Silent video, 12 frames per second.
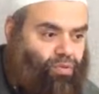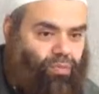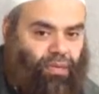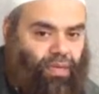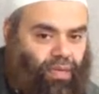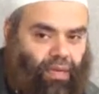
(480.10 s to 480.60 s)
to
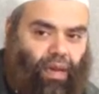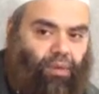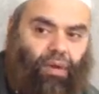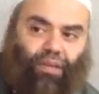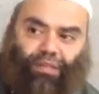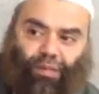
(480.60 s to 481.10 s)
be
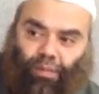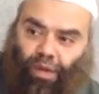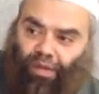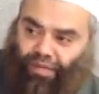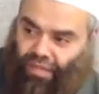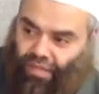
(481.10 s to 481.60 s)
away from
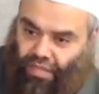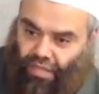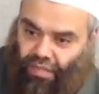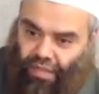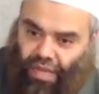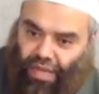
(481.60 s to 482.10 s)
all of
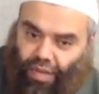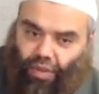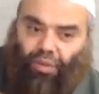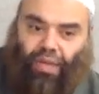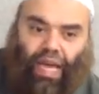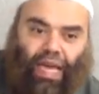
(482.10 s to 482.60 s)
this,
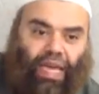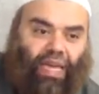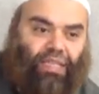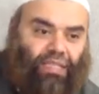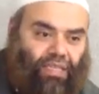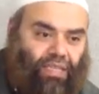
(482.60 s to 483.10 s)
going
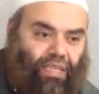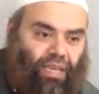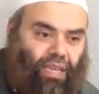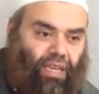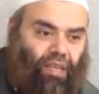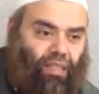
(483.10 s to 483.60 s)
against
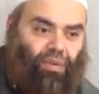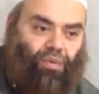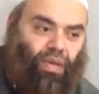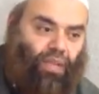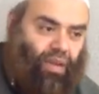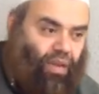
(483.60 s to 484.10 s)
the
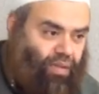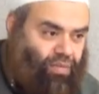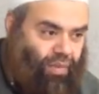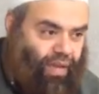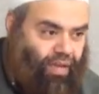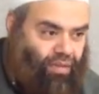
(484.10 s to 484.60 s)
way that Allah
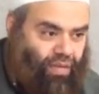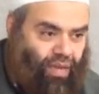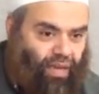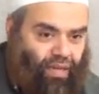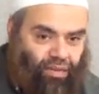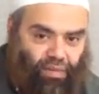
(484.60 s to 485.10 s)
subhanahu wa
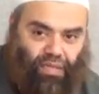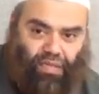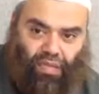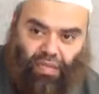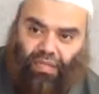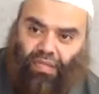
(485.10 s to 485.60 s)
ta'ala
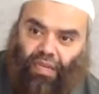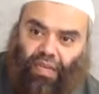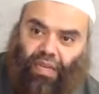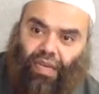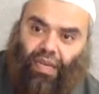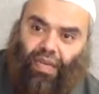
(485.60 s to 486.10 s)
created us.
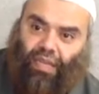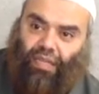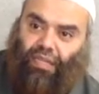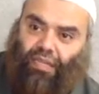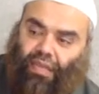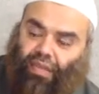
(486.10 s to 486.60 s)
It
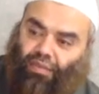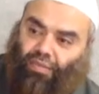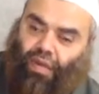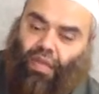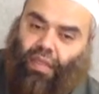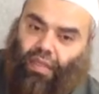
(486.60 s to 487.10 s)
does not
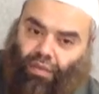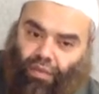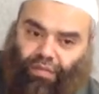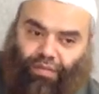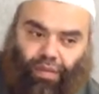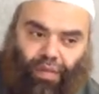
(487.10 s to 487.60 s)
do anything
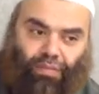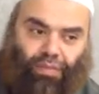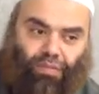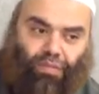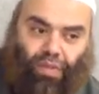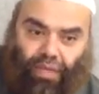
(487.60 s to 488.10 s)
good for them,
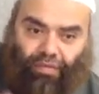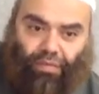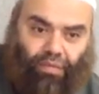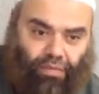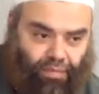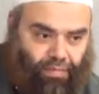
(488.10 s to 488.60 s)
it do evil.